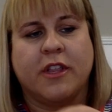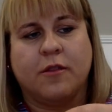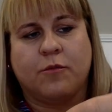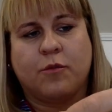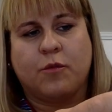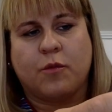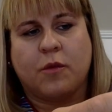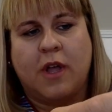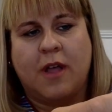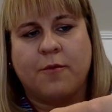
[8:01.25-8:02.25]
really
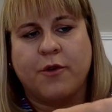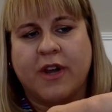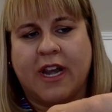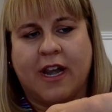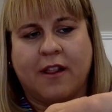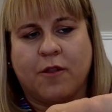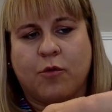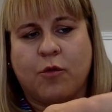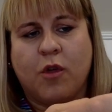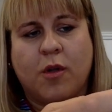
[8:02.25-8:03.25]
ruining any of
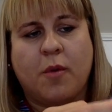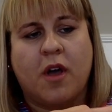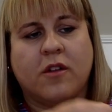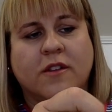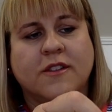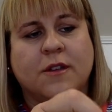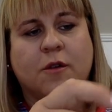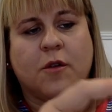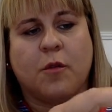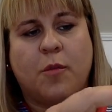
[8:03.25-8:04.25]
the roller bottles
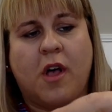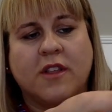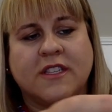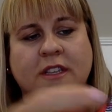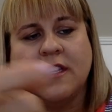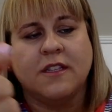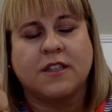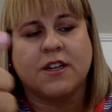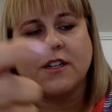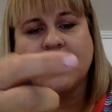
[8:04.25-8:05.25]
or the balls
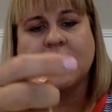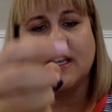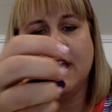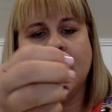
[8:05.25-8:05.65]
inserts,